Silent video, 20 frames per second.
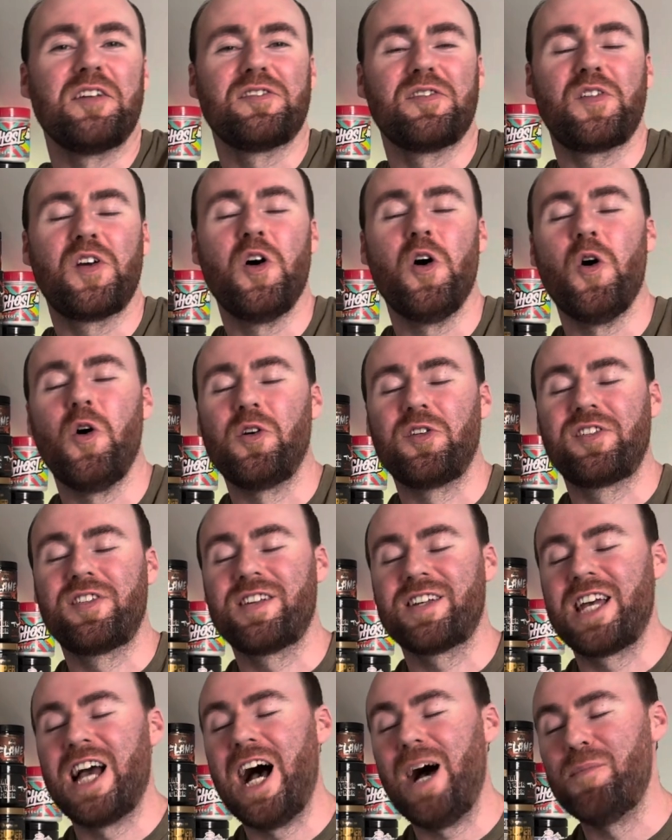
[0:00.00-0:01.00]
of course,
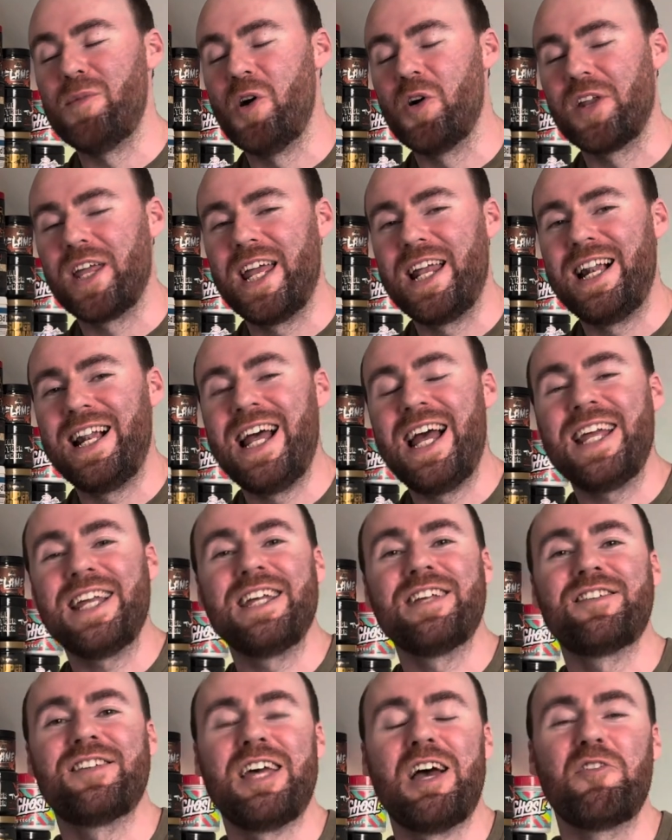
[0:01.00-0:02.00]
come on in, let
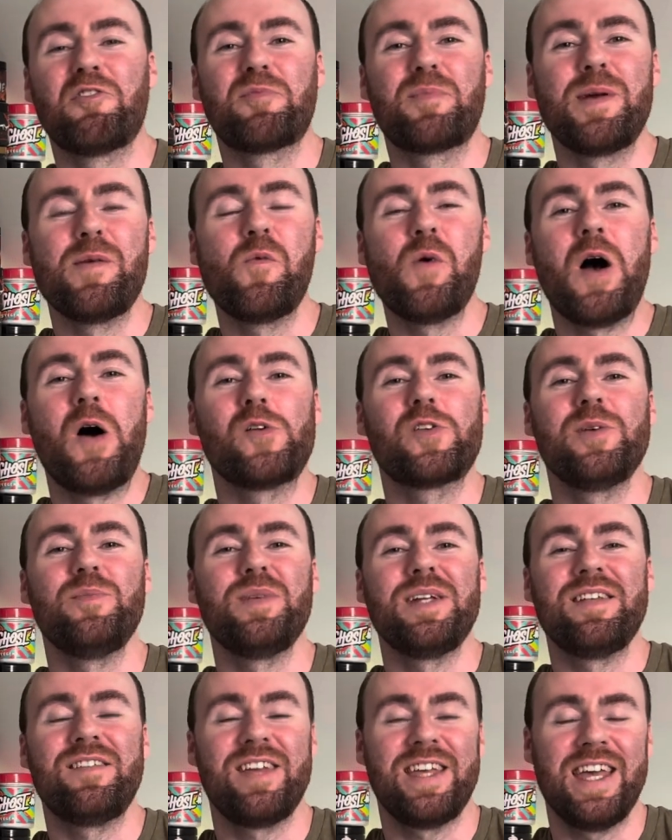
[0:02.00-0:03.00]
yourselves be welcomed
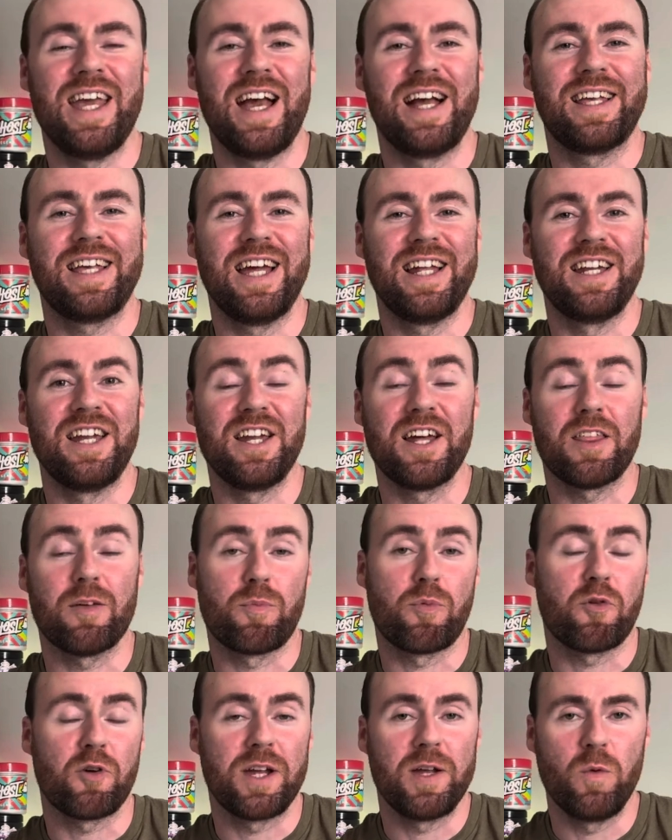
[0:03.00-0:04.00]
into yet again another
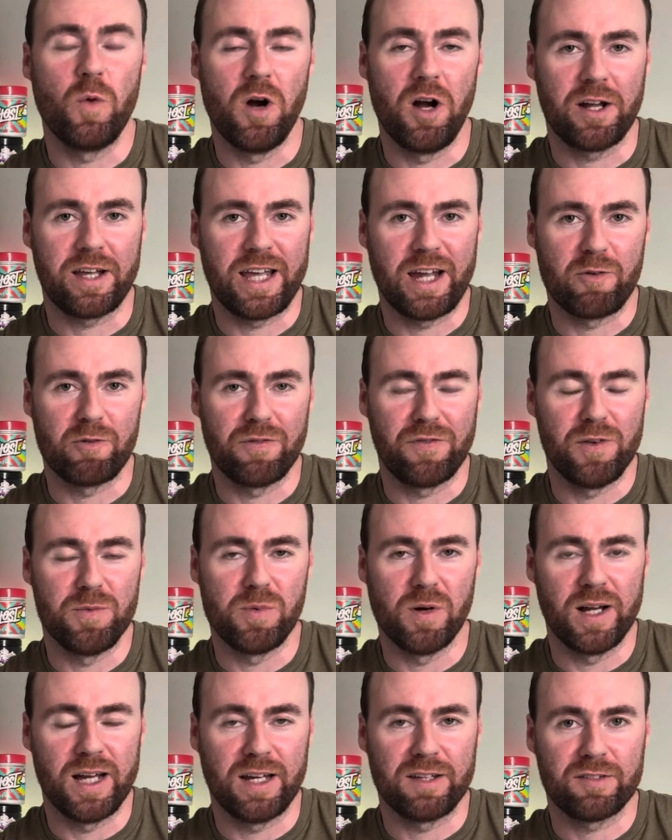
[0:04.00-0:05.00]
pre-workout review
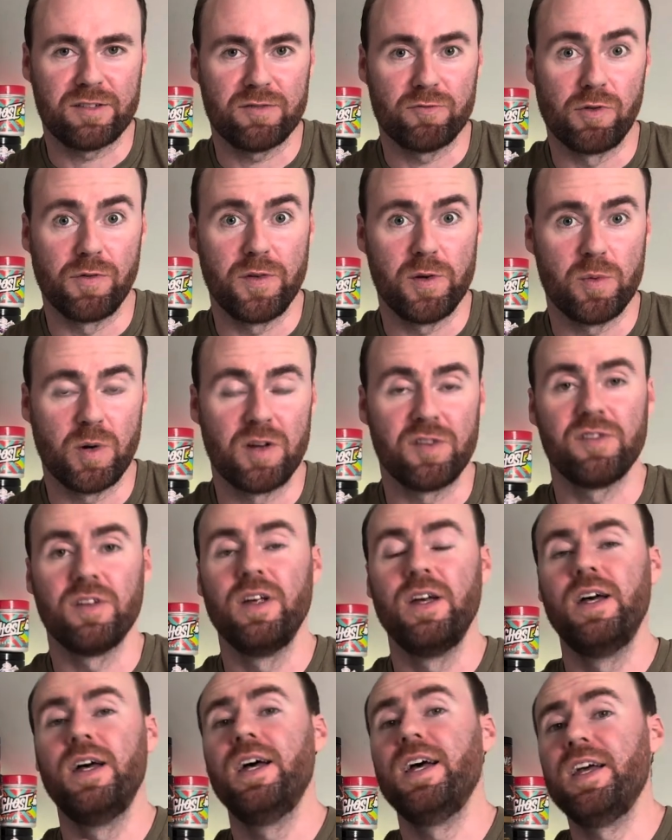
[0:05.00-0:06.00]
by us, Review Bros.
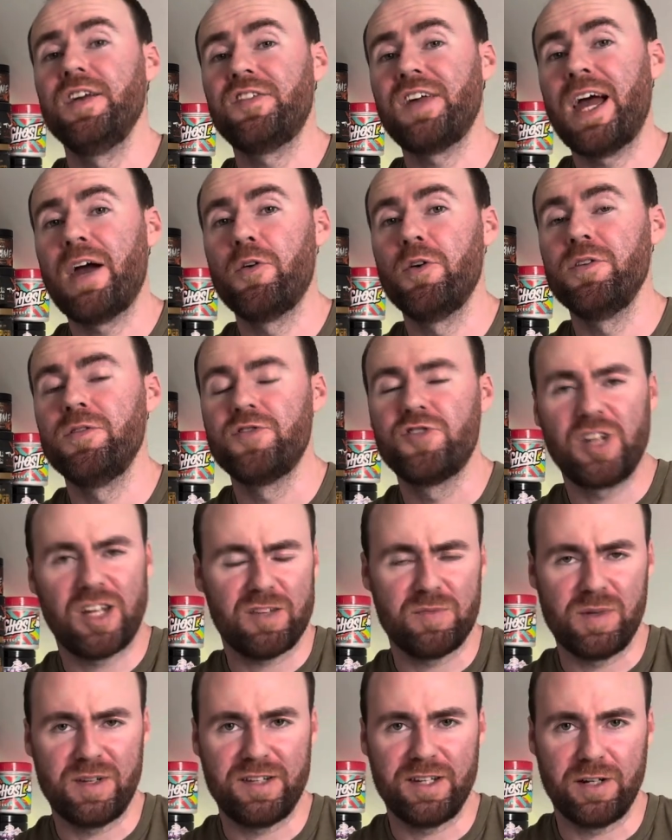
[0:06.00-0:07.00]
It's Aaron, just
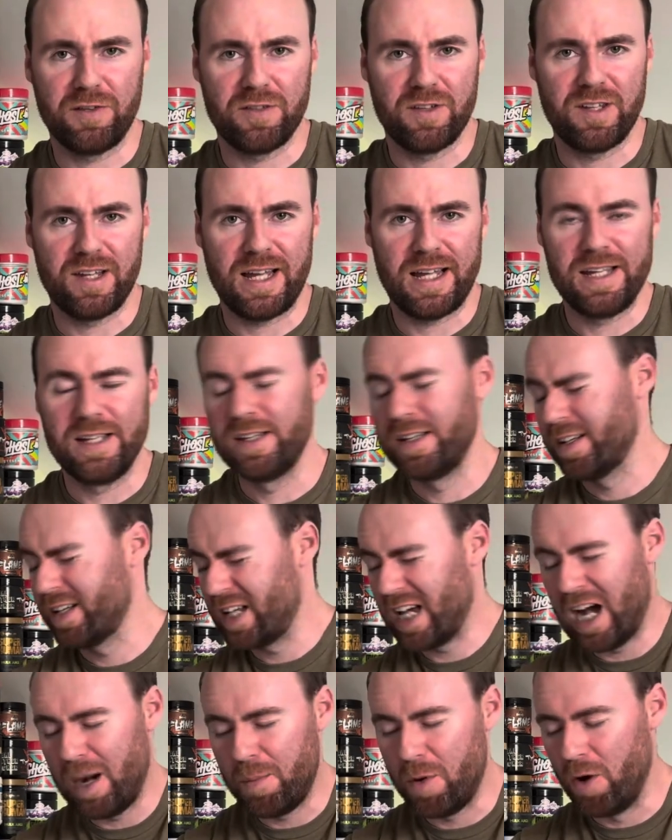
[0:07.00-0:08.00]
myself today.
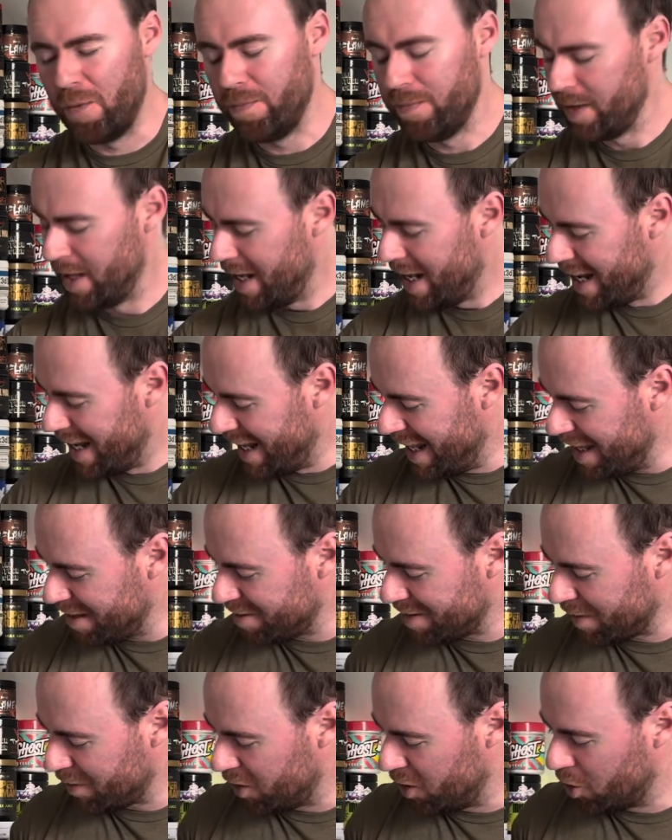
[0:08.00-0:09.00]
Come on, let's
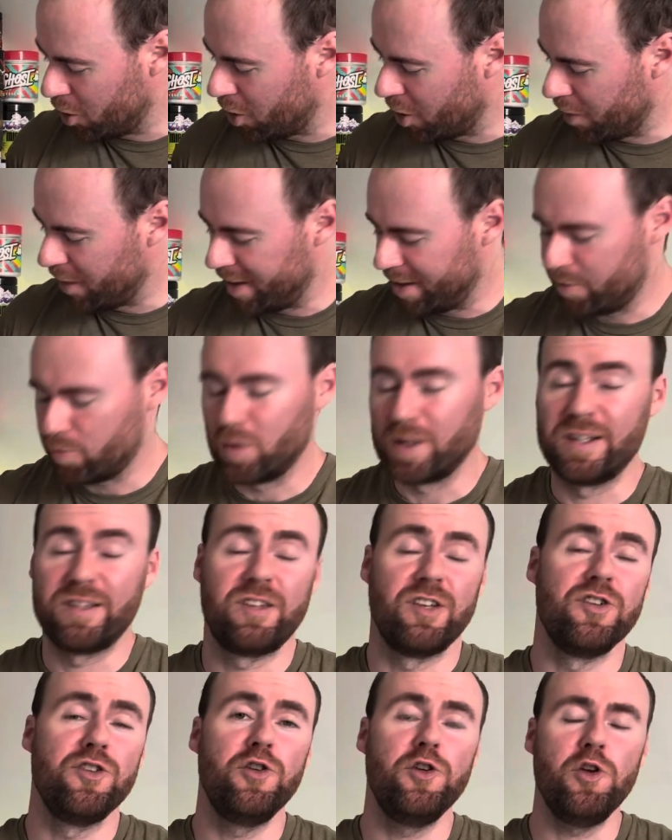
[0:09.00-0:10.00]
have a look at this one. It's a
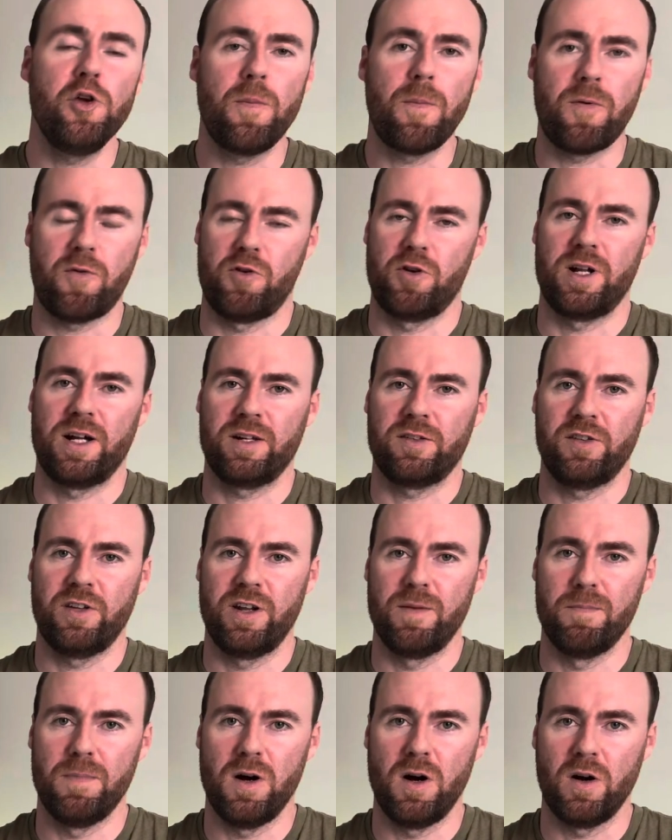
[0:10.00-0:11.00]
new product to the
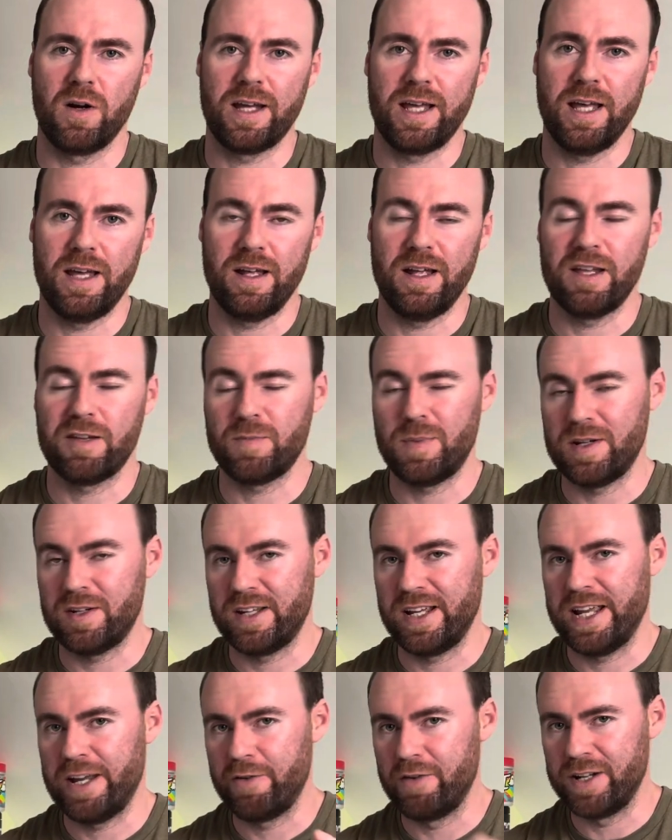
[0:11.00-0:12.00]
market, especially
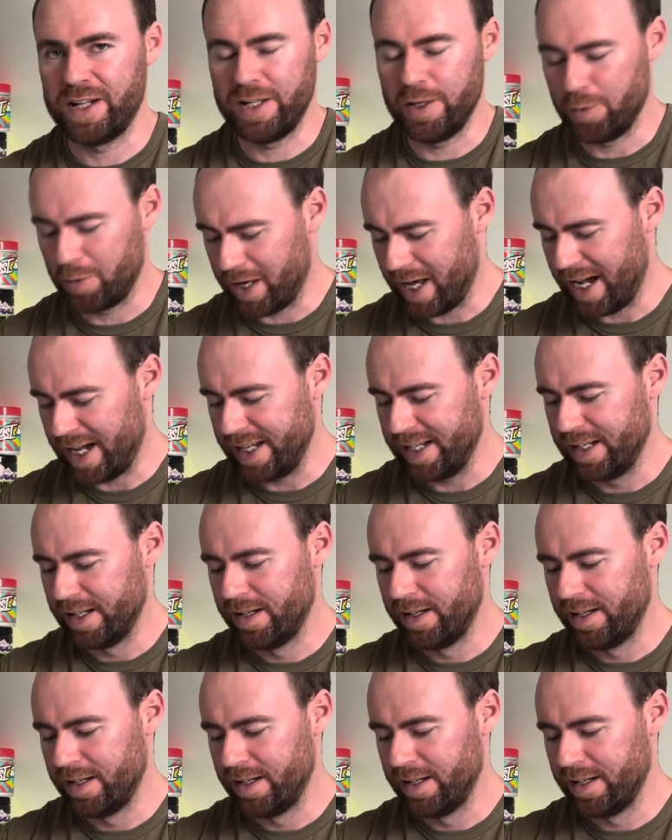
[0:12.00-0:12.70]
here in the UK.